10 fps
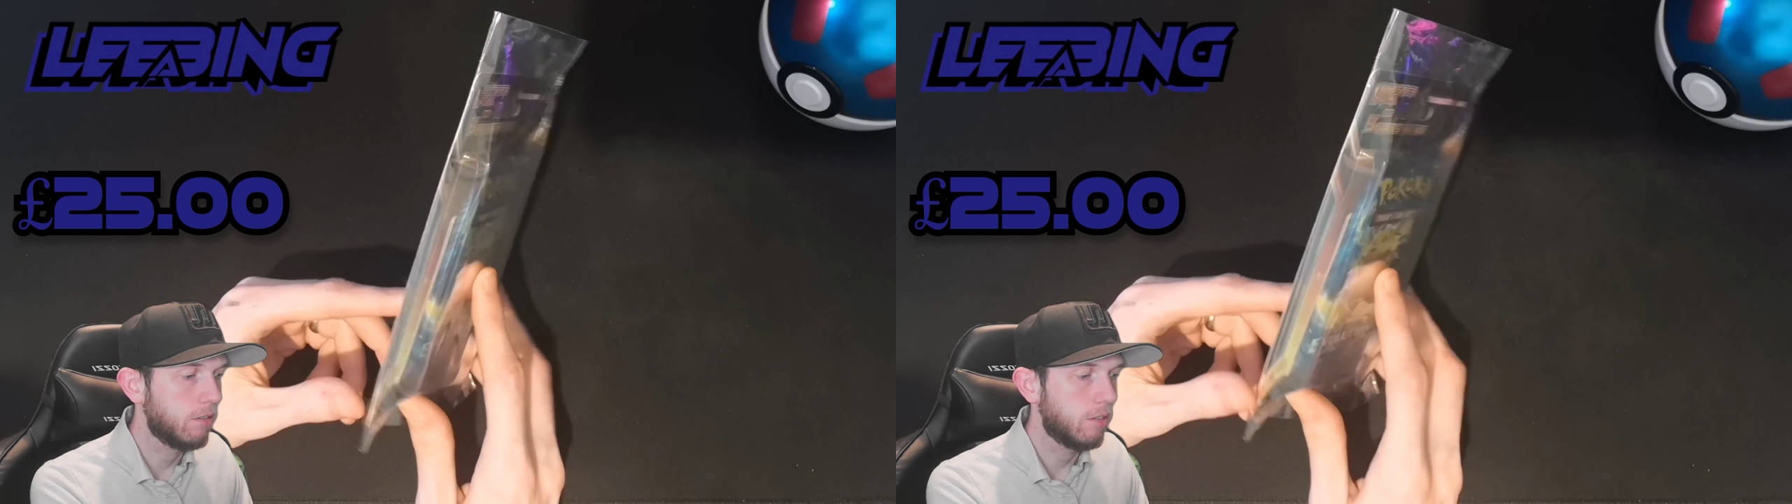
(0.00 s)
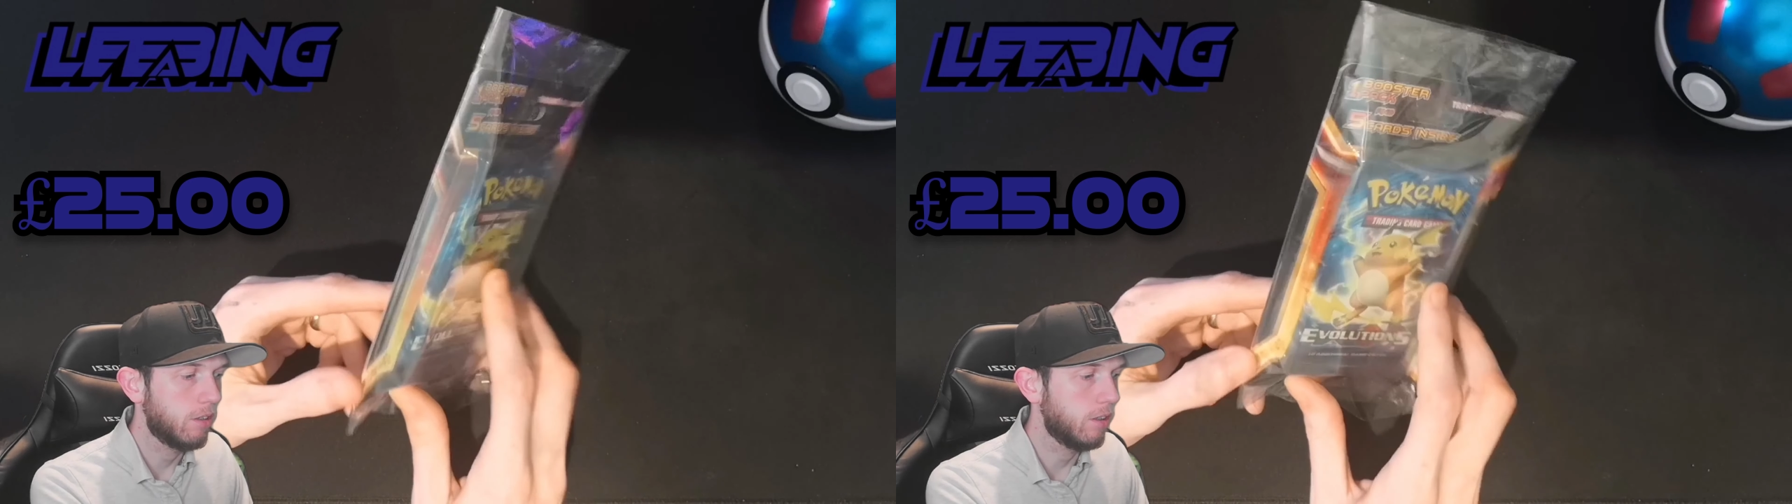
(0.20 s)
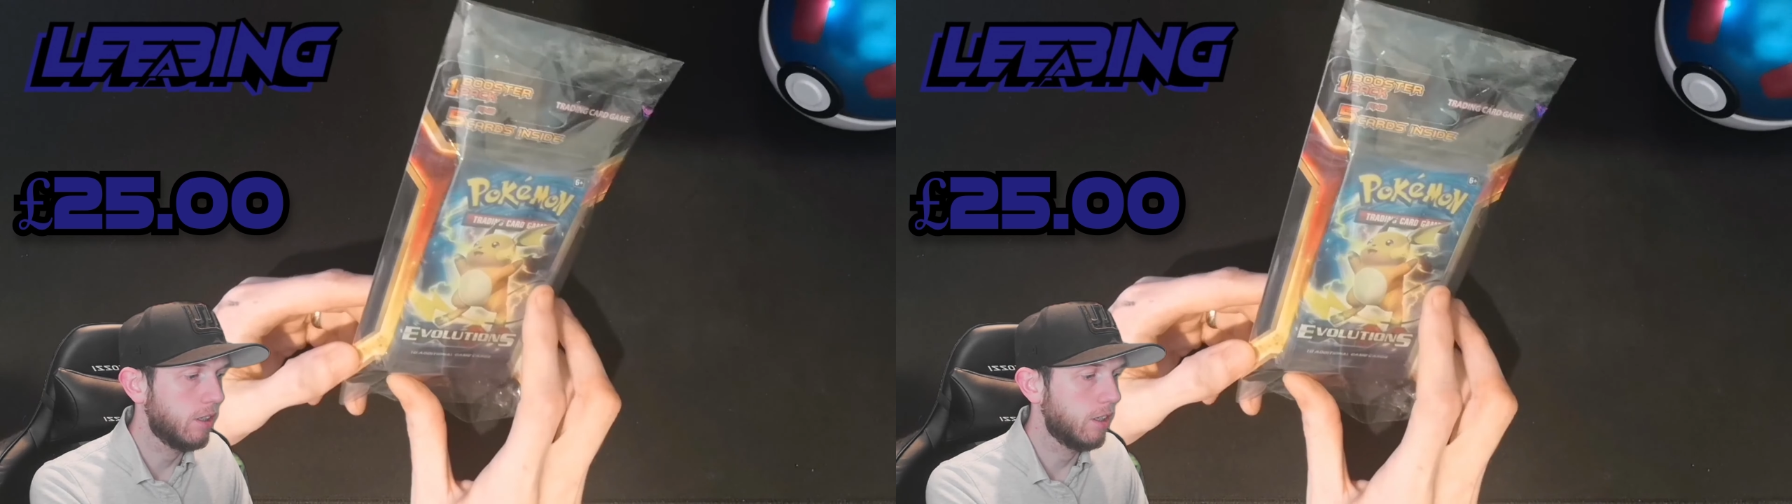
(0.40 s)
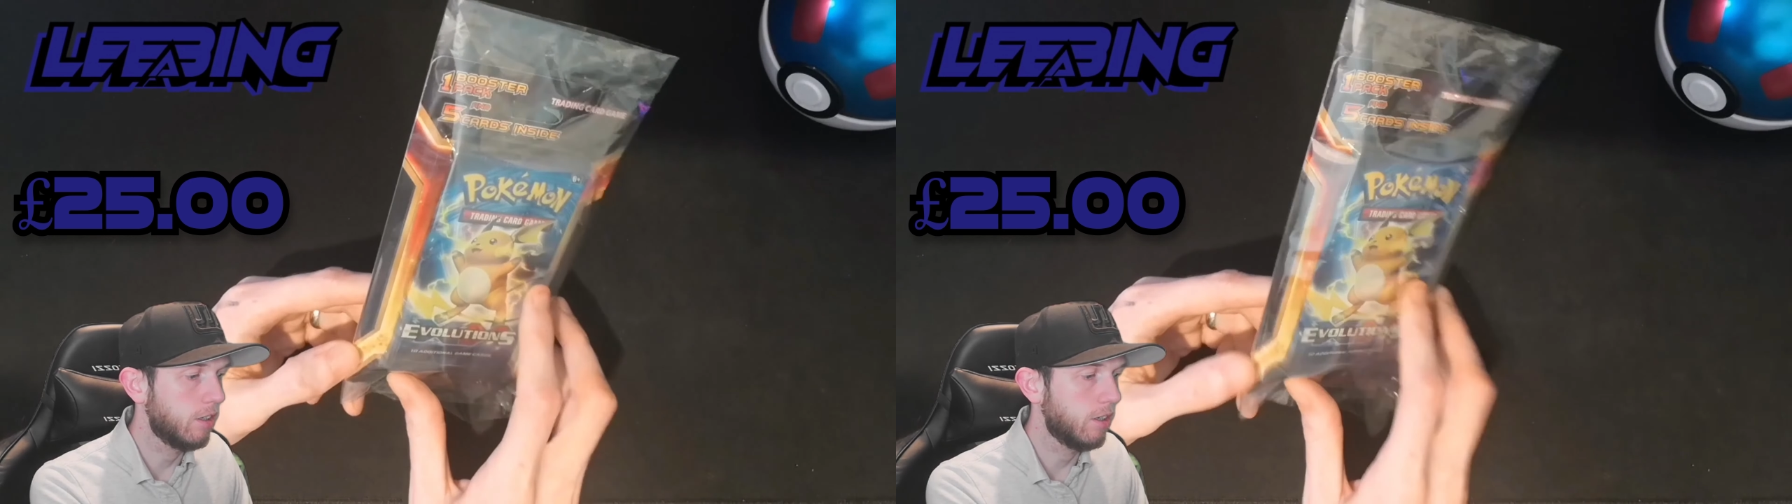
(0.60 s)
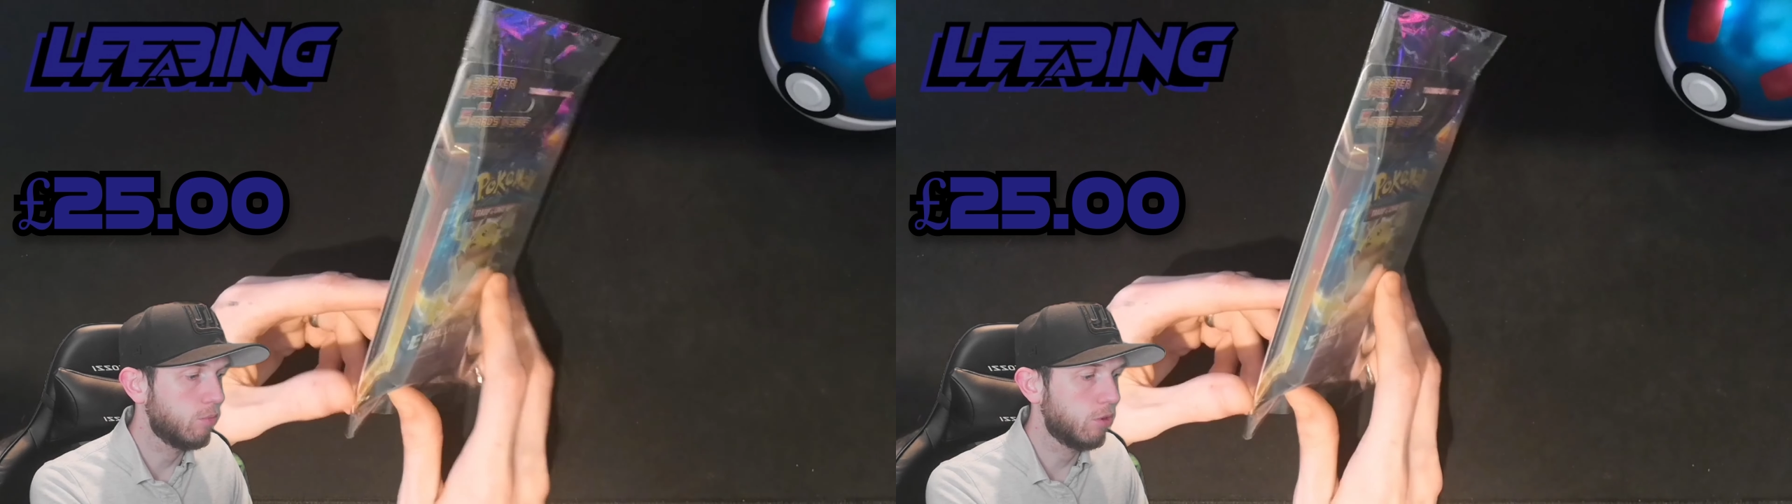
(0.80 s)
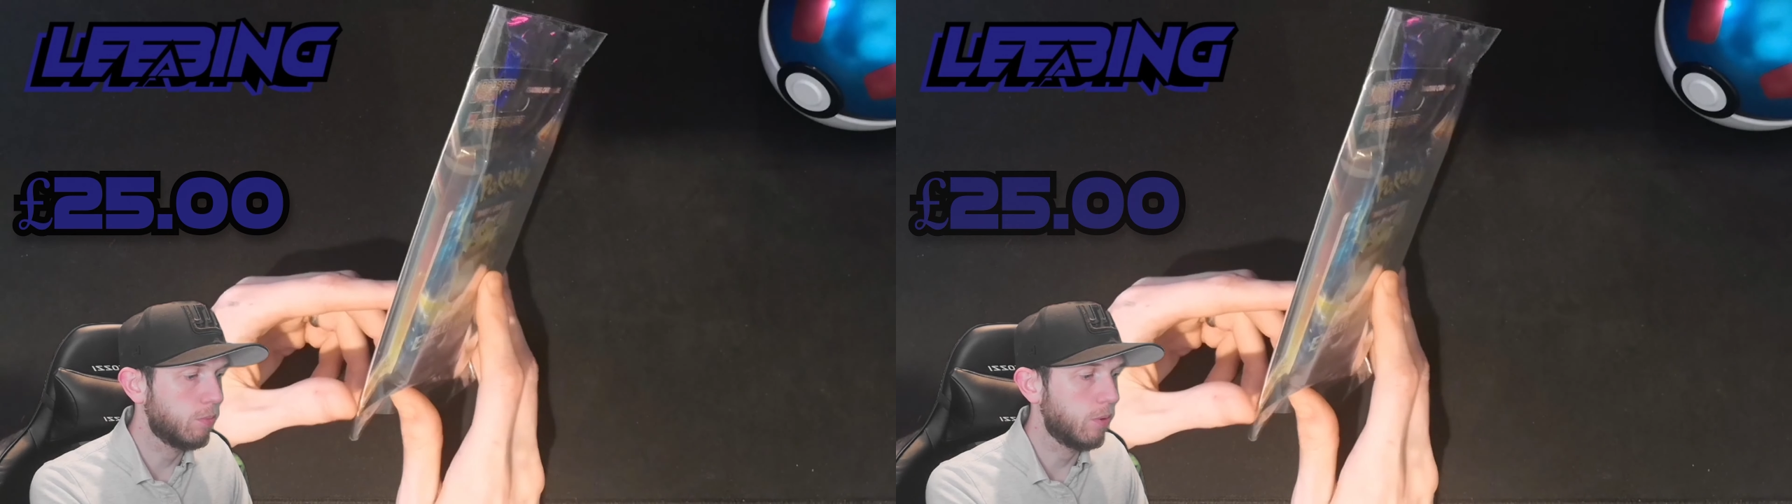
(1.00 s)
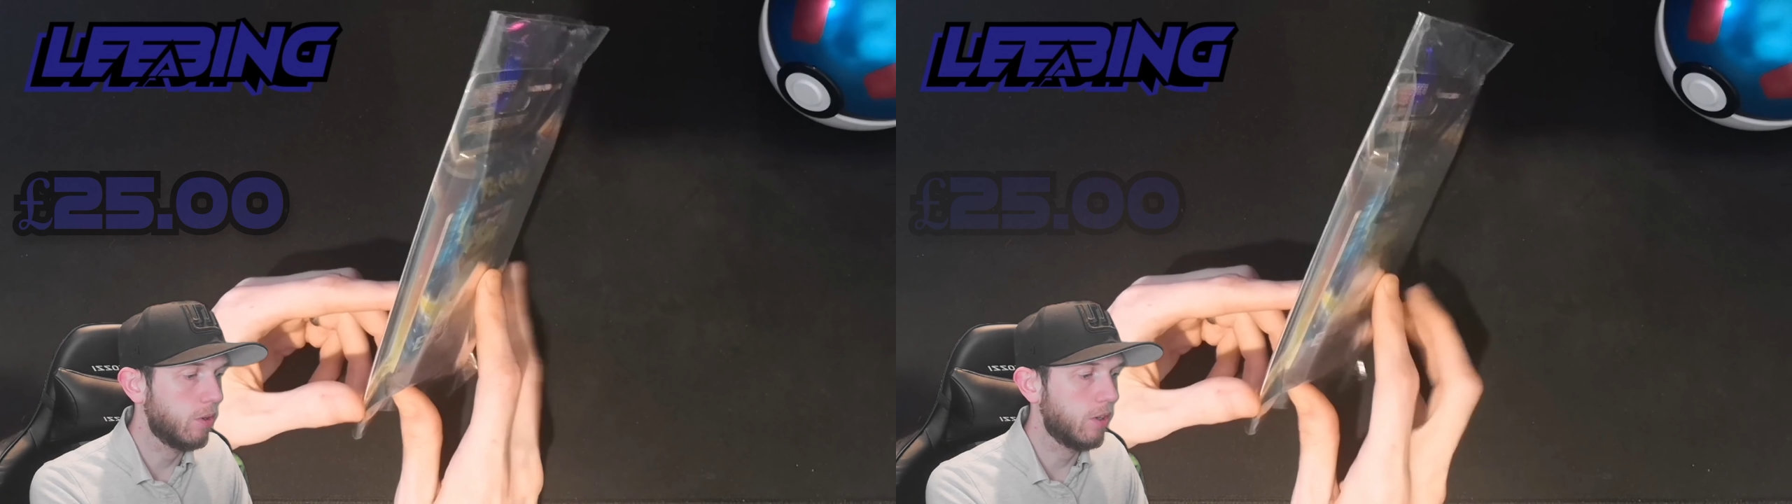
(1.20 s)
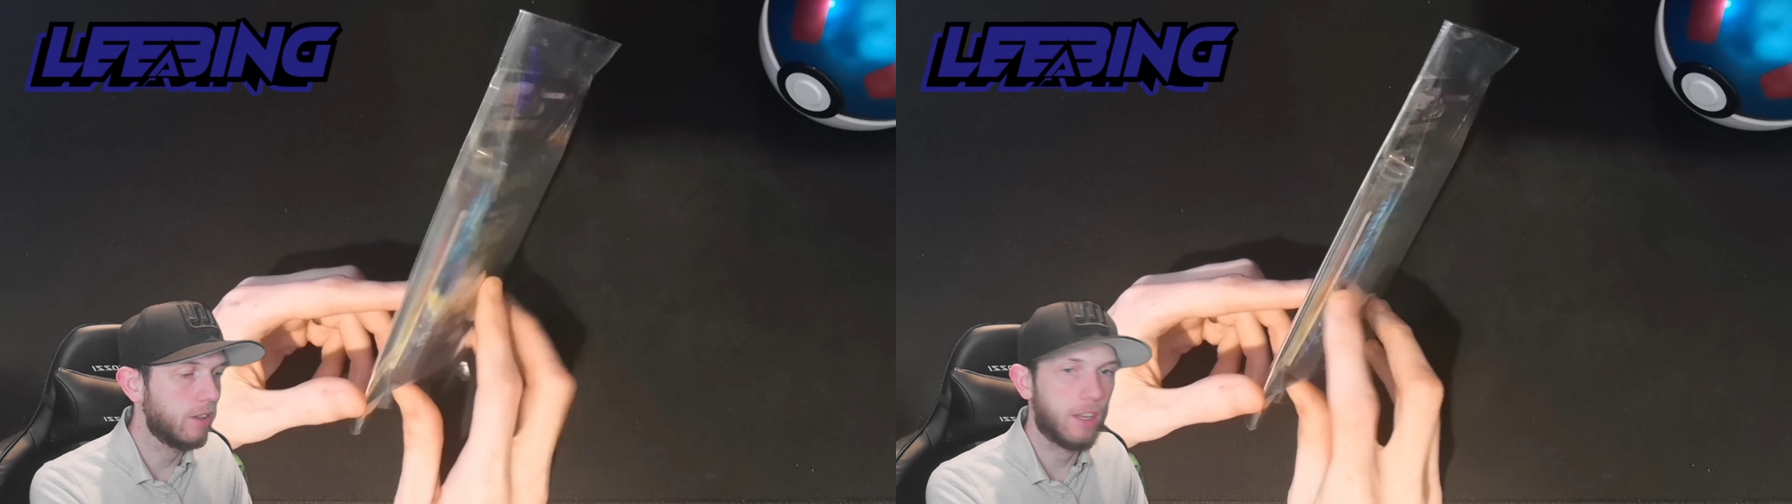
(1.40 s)
And then just
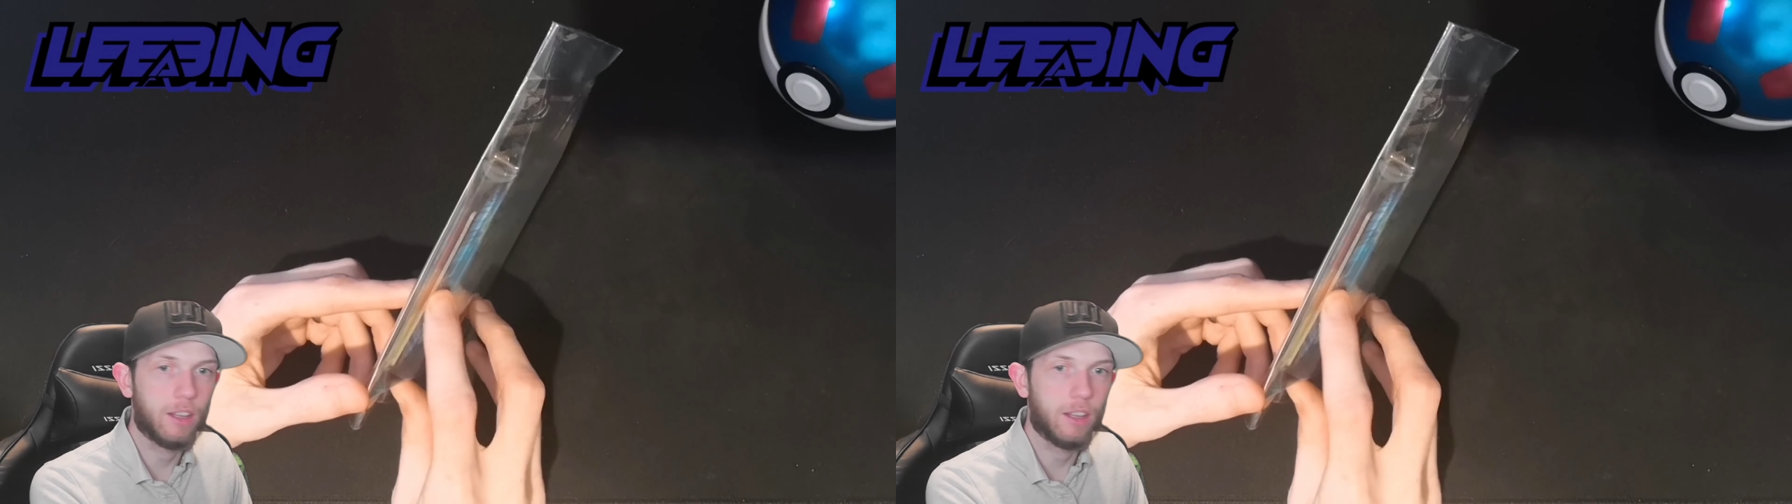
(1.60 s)
behind that,